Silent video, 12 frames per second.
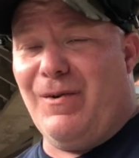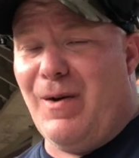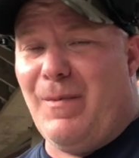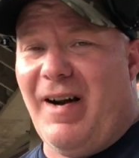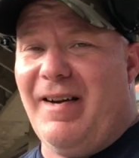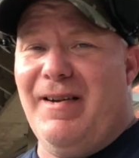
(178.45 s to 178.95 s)

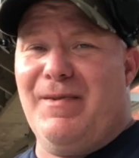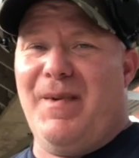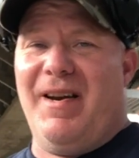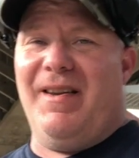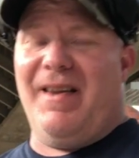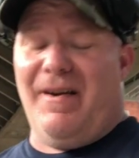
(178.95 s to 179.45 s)
Nobody gives
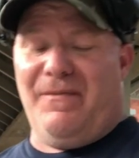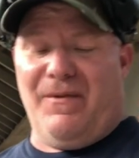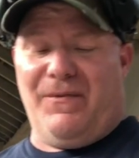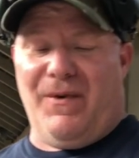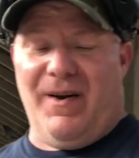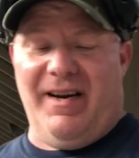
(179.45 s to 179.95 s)
me anything for
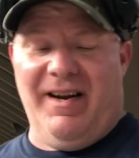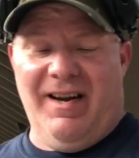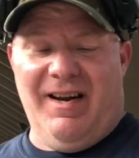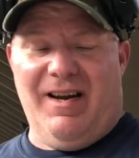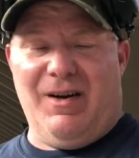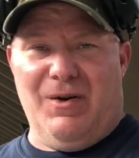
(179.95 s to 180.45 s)
free.
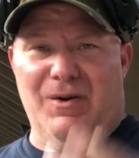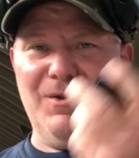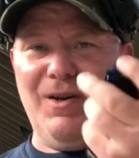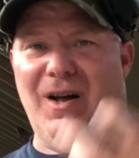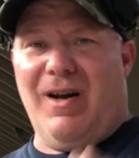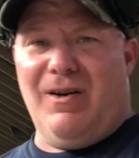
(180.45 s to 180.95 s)
I know there's
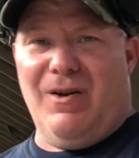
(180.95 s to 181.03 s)
a lot of